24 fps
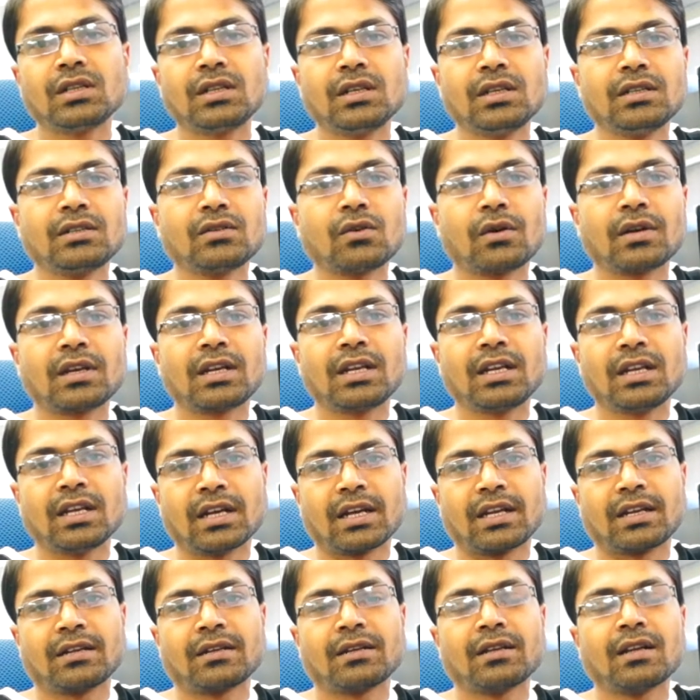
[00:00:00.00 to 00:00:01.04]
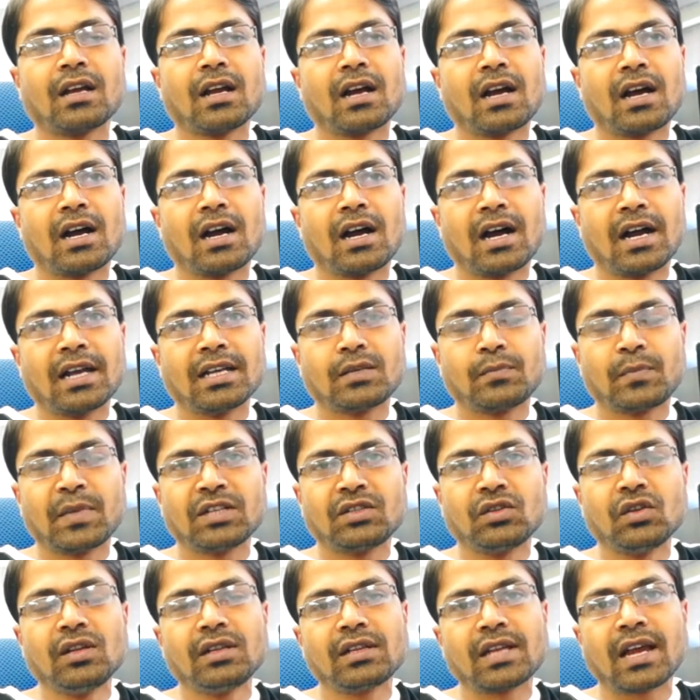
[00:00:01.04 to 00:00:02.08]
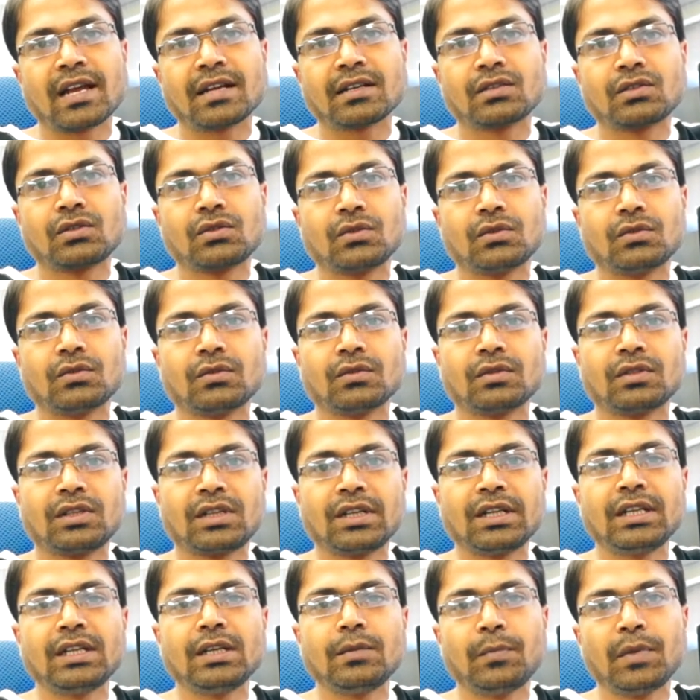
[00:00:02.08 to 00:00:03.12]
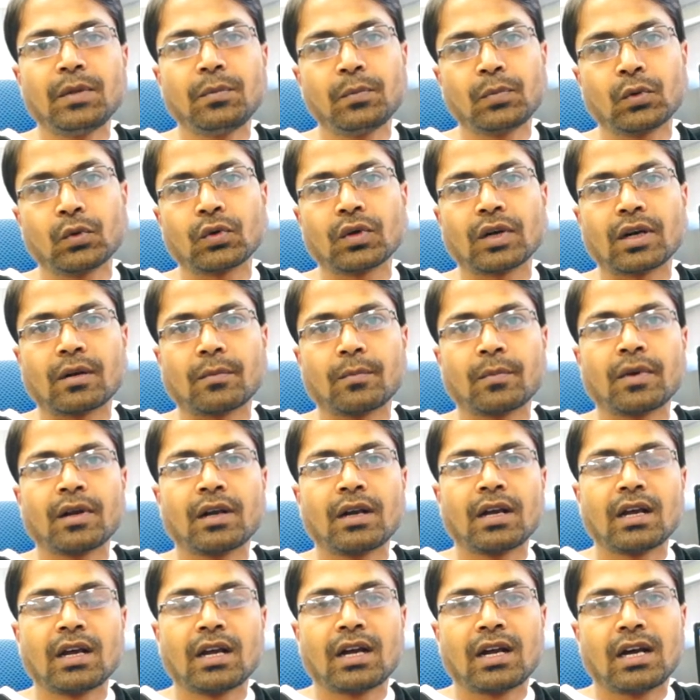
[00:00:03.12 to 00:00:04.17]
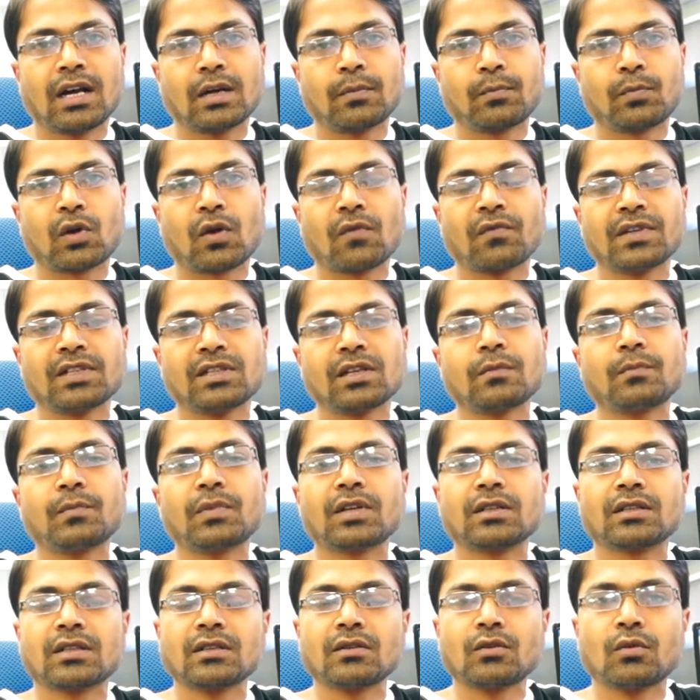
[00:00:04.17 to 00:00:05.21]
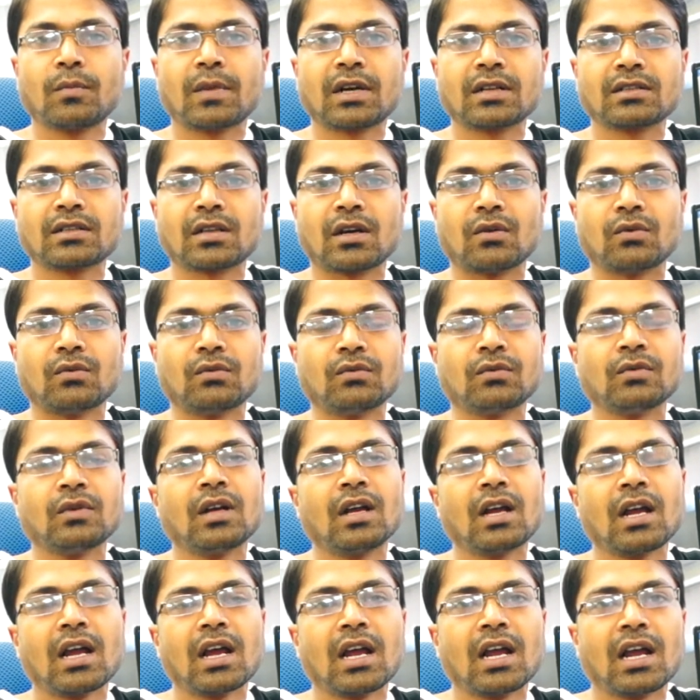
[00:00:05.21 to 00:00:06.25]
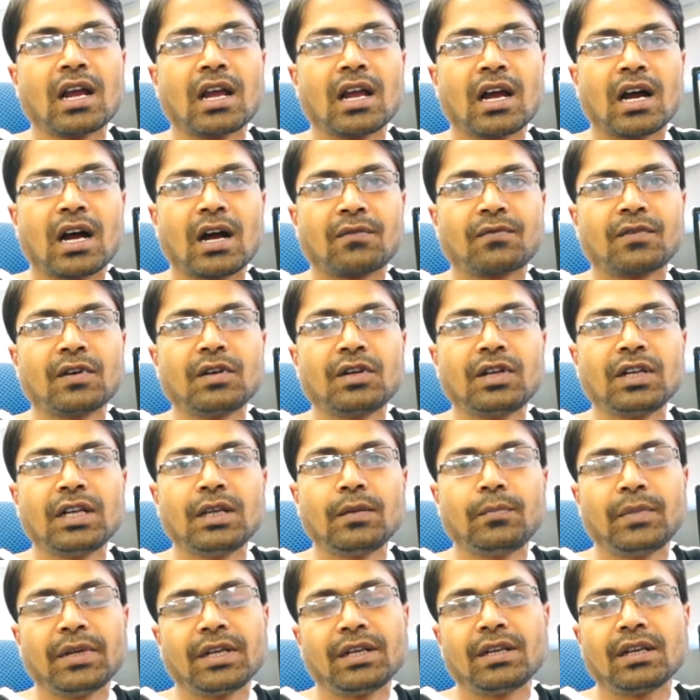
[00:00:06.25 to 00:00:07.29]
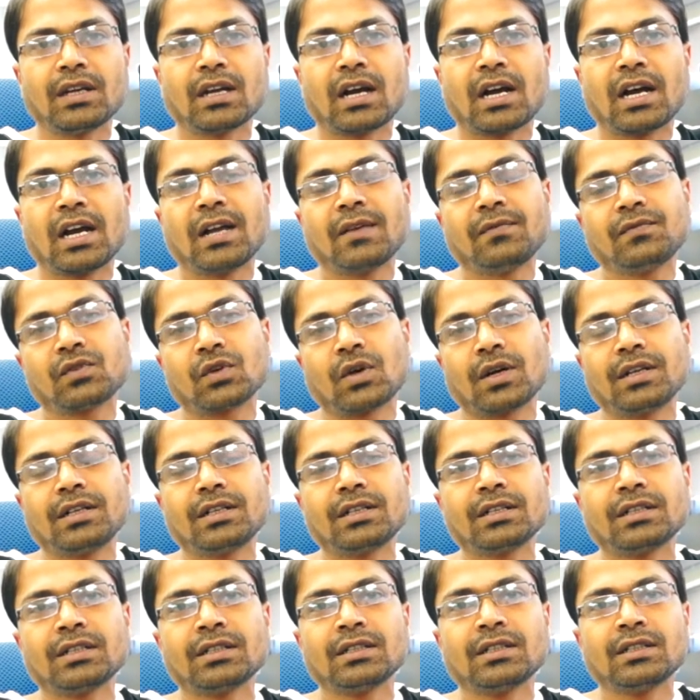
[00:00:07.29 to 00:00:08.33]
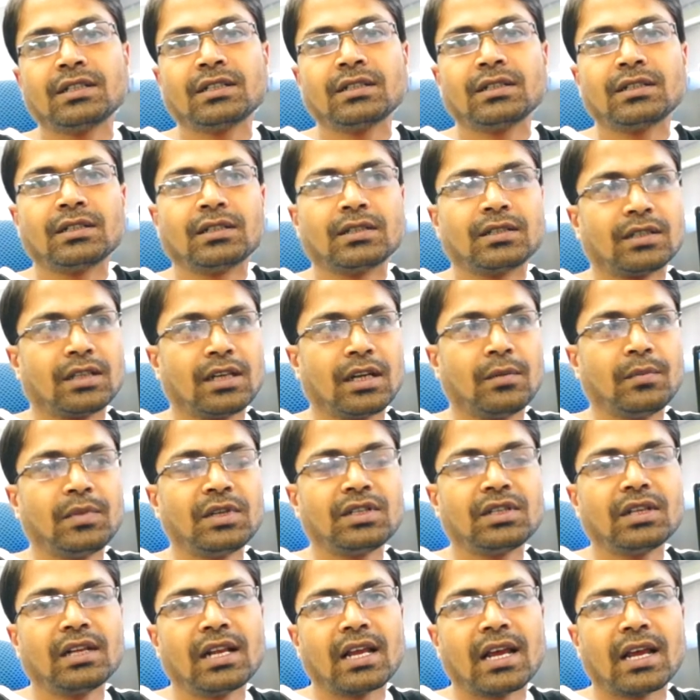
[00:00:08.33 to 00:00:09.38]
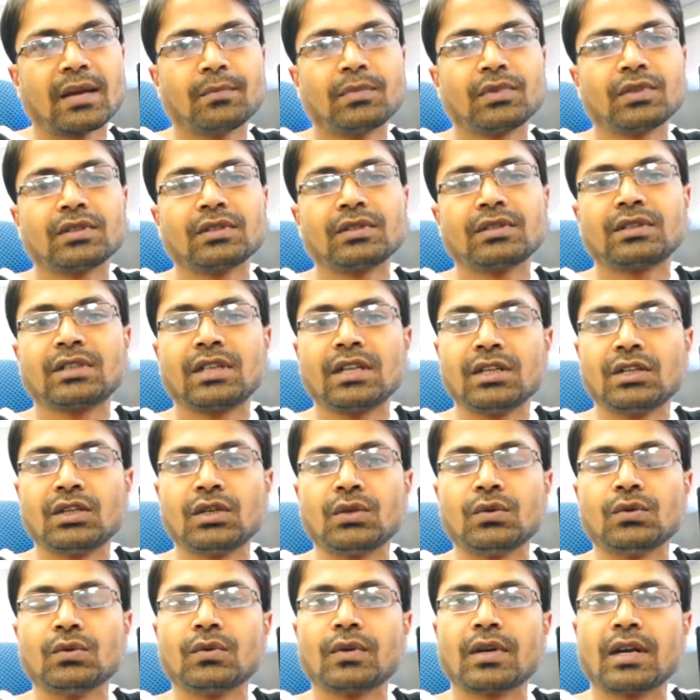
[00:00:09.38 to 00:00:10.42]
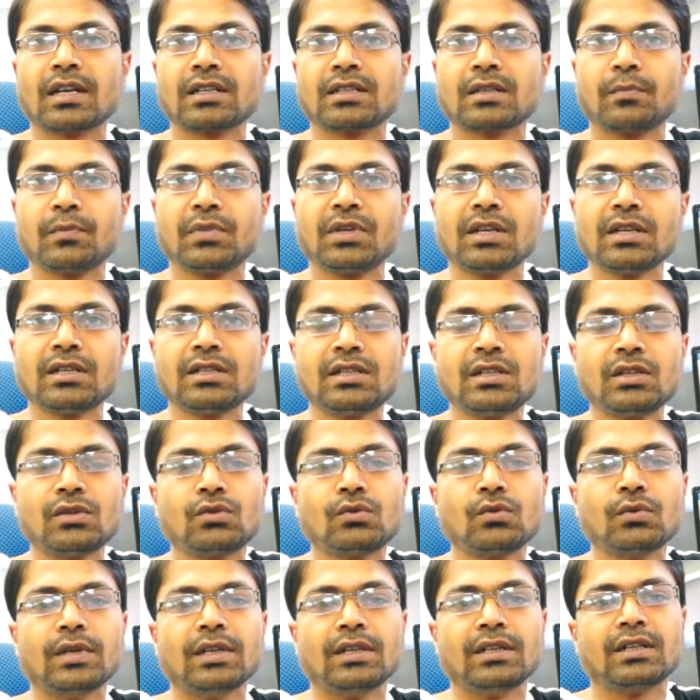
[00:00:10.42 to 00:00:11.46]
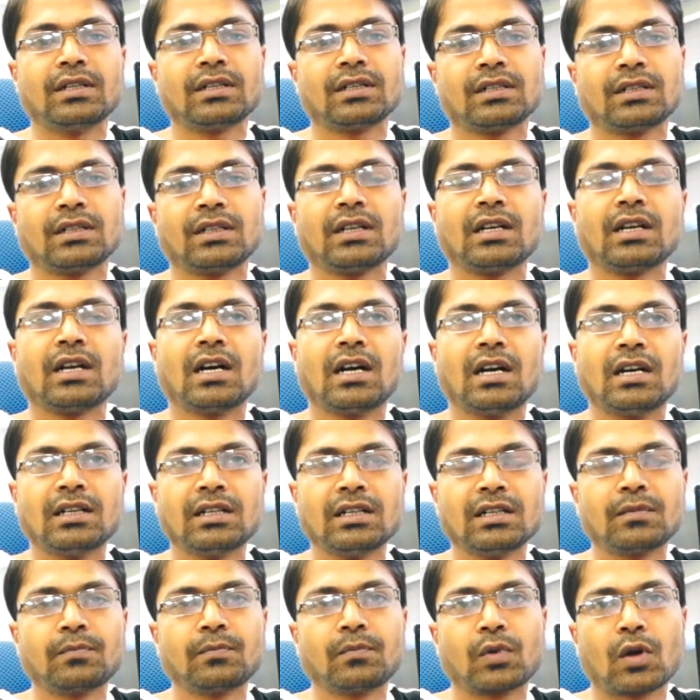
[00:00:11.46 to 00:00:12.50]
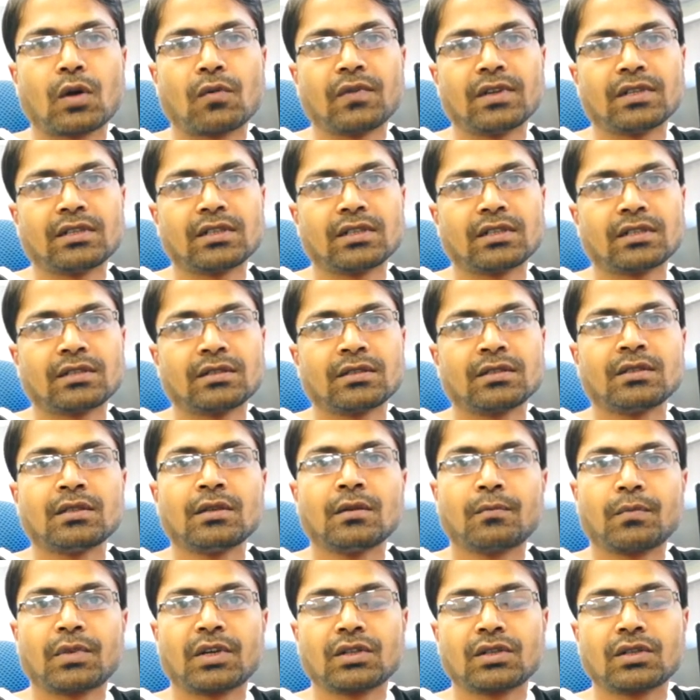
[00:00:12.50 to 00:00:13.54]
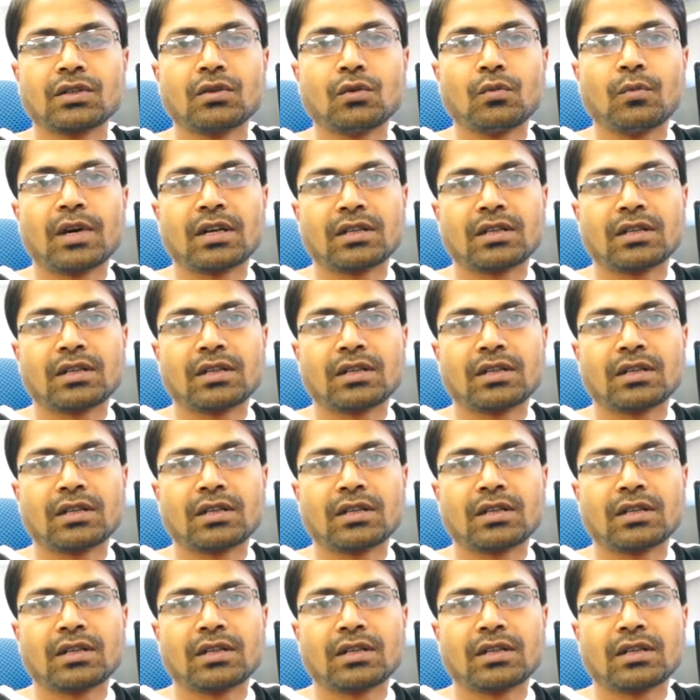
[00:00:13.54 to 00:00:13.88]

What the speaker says: is on AI. I special thanks to TEEP program and Professor Prasan Kumar Sahoo. After TEEP, I have joined ABC Lab CGU as a PhD student under Professor Prasan Kumar